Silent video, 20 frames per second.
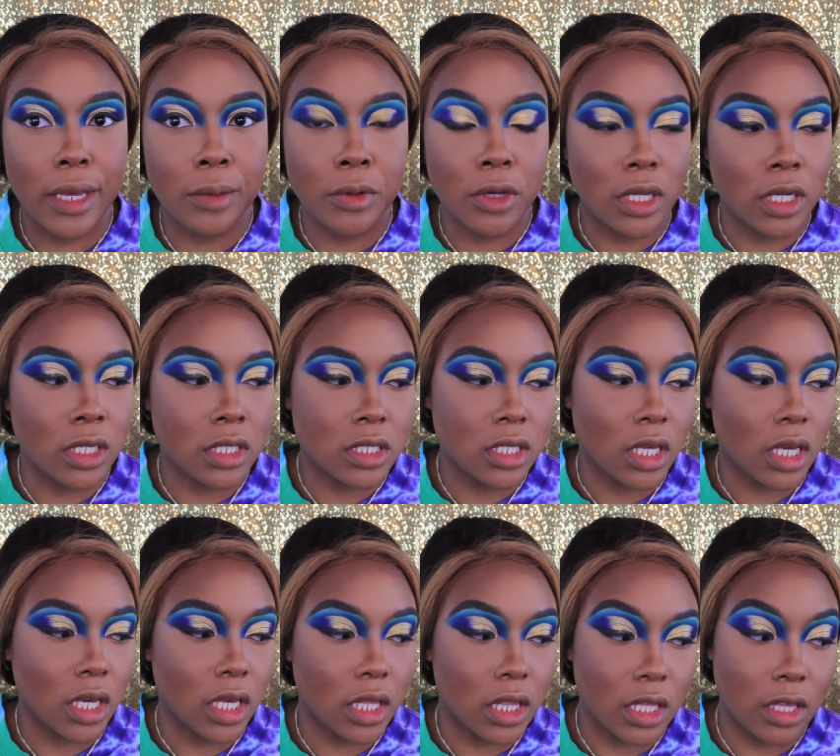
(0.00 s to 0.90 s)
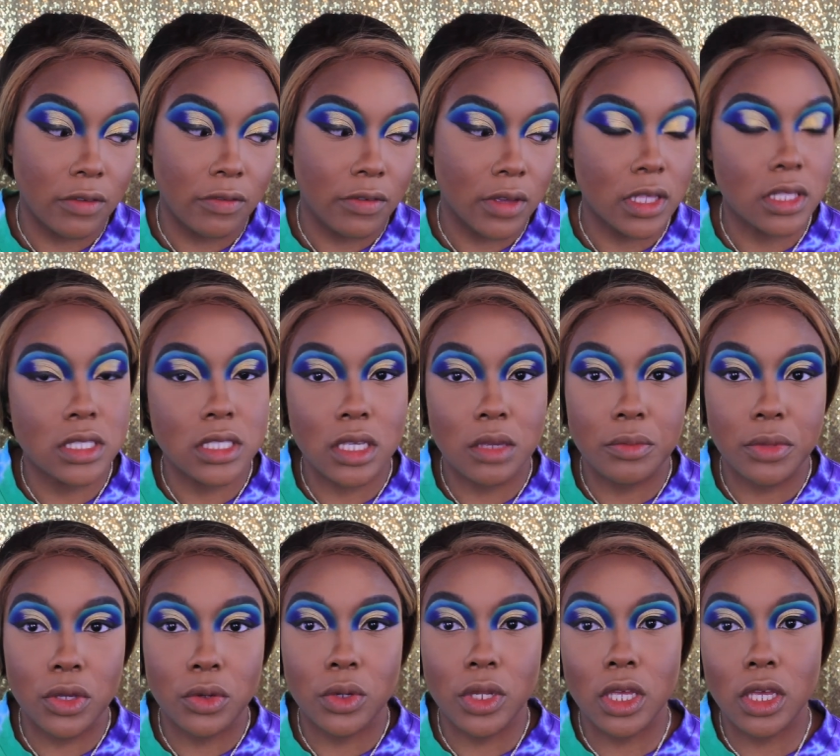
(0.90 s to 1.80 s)
I'm going to take the Fenty
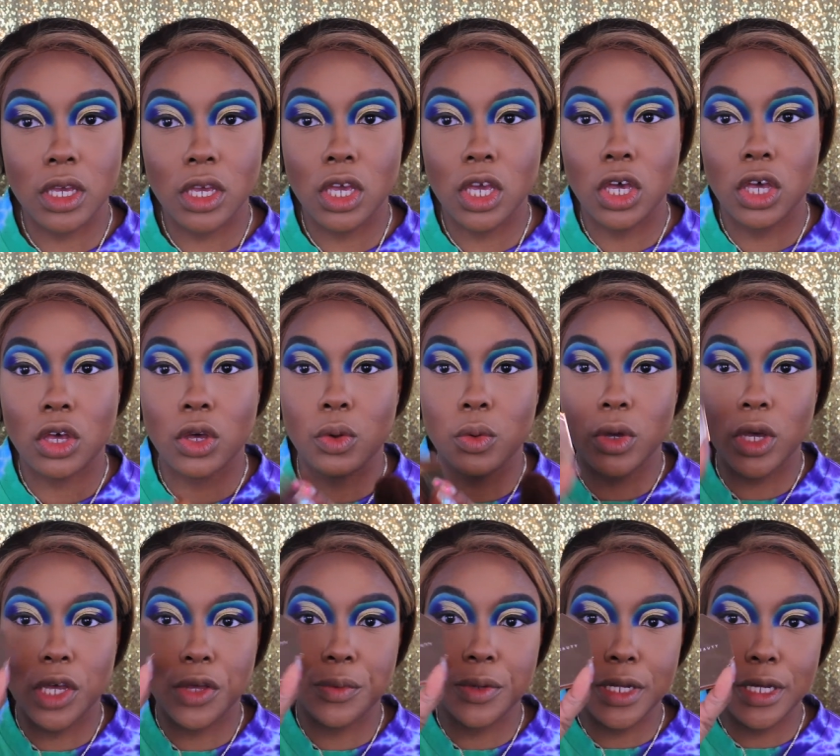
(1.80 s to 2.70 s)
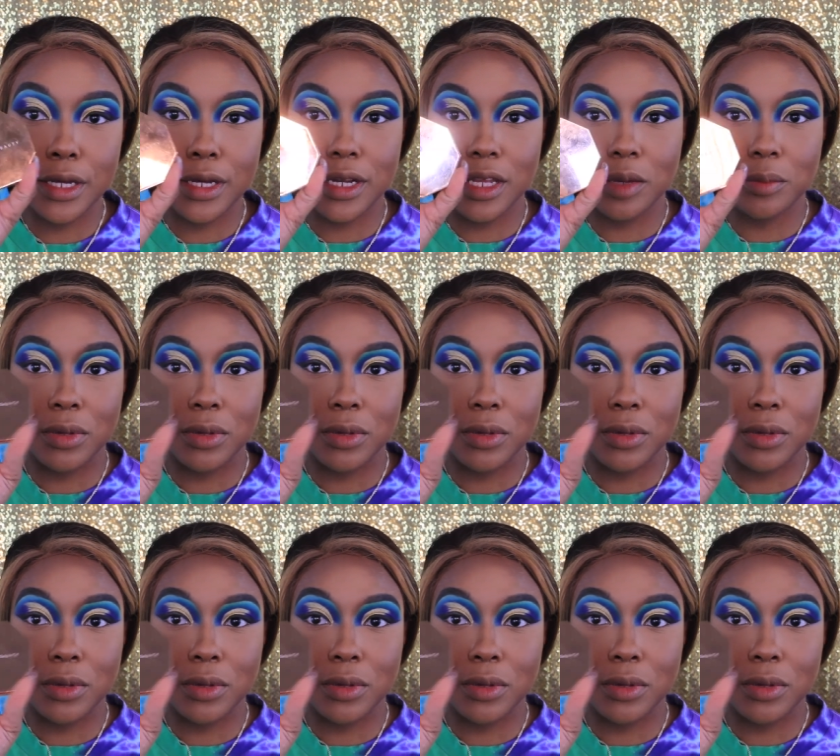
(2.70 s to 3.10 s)
Beauty Coco Naughty